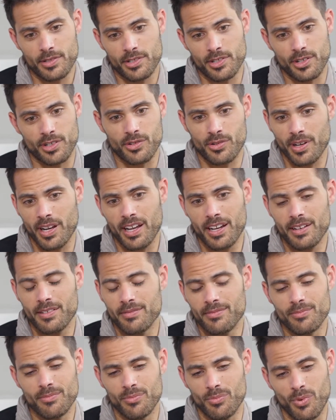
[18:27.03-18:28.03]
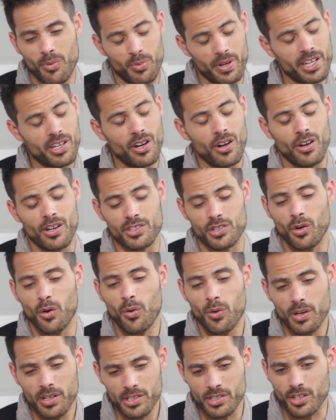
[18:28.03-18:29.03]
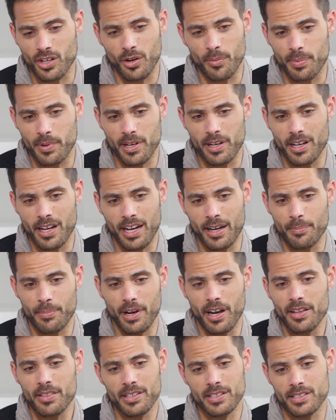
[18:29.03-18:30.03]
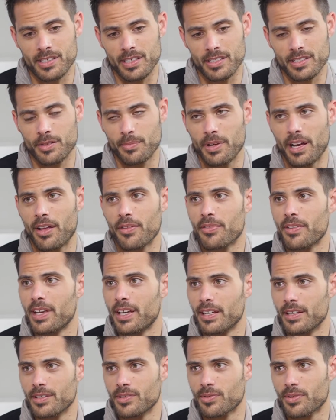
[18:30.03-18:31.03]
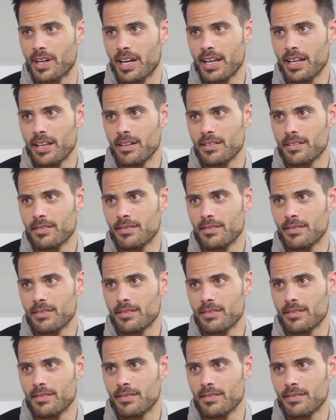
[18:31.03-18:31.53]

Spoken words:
to create what we call as a horoscope, but a hypothesis about things, right?